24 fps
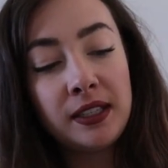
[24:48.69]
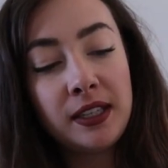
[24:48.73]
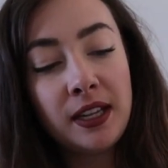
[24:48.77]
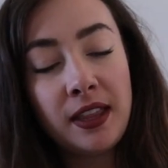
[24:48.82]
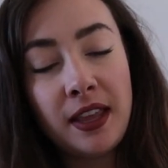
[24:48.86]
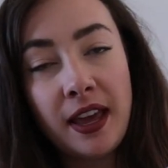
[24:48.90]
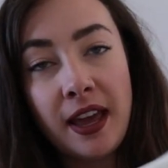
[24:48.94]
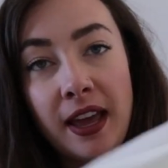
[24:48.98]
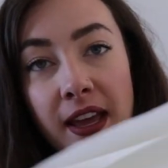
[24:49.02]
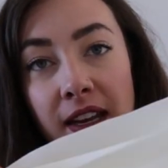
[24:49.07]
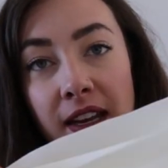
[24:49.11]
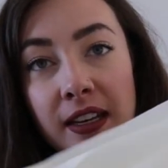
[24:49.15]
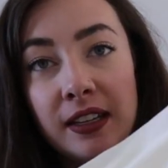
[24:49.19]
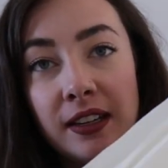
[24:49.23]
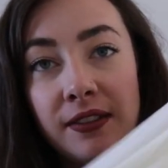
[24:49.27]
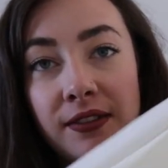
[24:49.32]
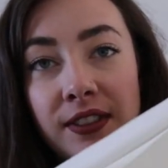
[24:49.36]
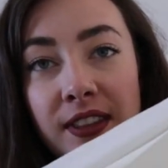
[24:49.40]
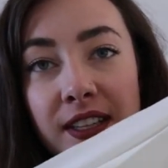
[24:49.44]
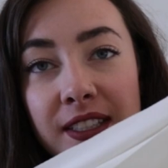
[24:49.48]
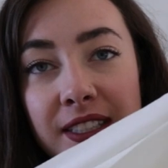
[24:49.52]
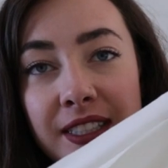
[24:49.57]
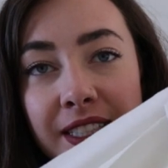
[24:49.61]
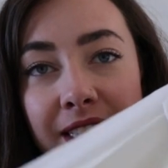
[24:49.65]
to the end of
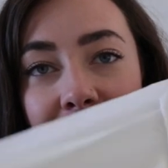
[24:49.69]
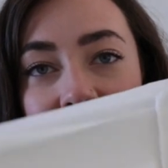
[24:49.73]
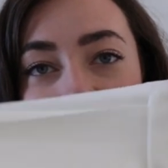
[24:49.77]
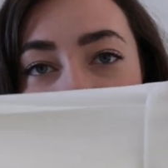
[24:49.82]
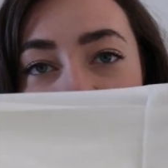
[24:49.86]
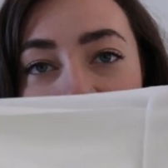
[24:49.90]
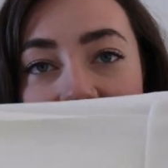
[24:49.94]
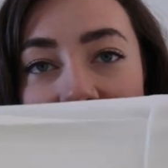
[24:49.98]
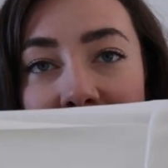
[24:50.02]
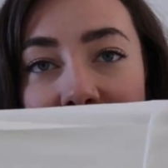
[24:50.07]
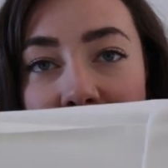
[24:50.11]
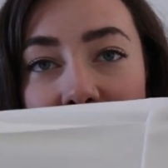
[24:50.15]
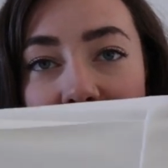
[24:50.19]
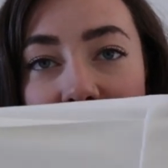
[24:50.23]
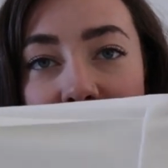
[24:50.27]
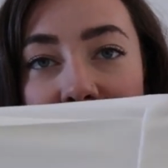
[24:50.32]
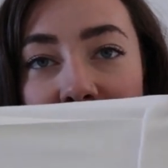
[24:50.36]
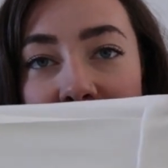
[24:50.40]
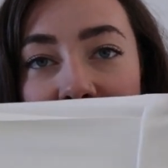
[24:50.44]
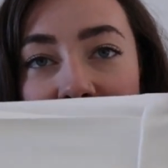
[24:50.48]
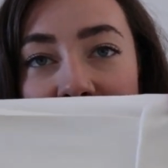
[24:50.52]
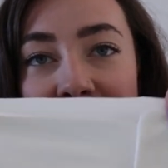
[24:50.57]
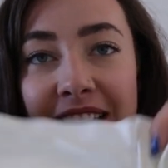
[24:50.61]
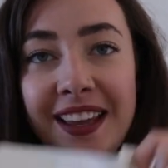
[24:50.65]
the
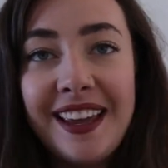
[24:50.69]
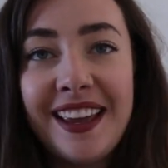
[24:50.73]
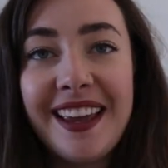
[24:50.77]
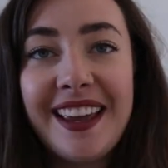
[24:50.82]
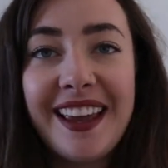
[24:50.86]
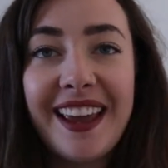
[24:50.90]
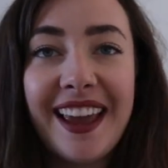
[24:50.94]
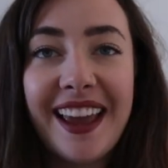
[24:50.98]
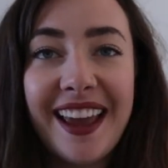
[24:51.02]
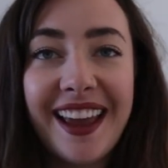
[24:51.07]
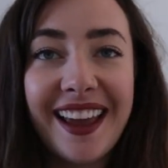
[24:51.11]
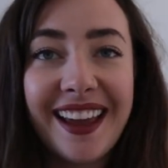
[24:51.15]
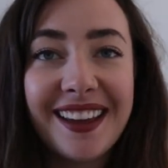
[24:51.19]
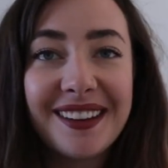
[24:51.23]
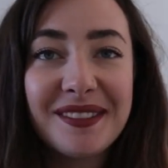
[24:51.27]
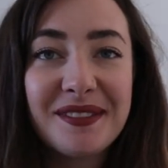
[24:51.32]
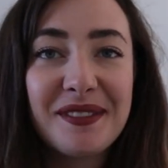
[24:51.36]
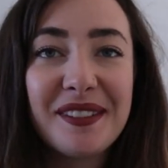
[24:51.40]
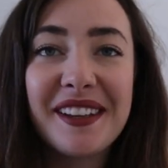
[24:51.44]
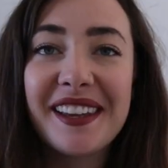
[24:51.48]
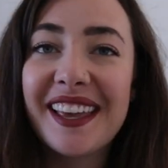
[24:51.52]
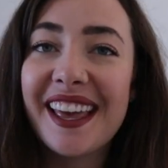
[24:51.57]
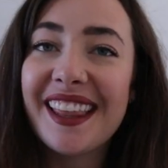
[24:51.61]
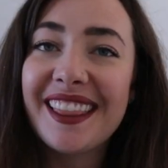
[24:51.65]
sleeve.
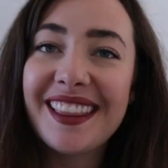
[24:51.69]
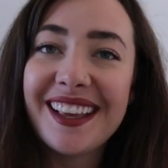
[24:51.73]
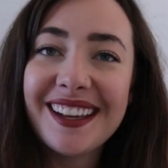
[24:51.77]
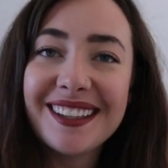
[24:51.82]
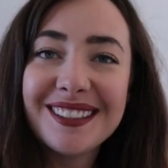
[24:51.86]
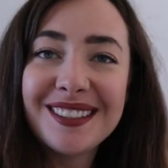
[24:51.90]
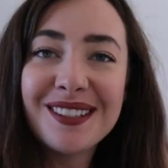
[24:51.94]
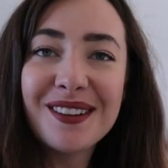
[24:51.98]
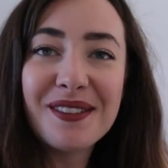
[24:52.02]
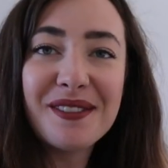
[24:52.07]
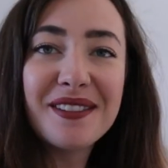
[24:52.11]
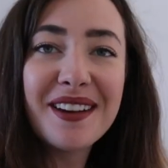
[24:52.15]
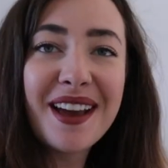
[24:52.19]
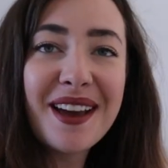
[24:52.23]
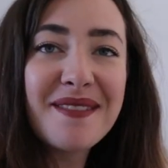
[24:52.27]
And we'll get that sewn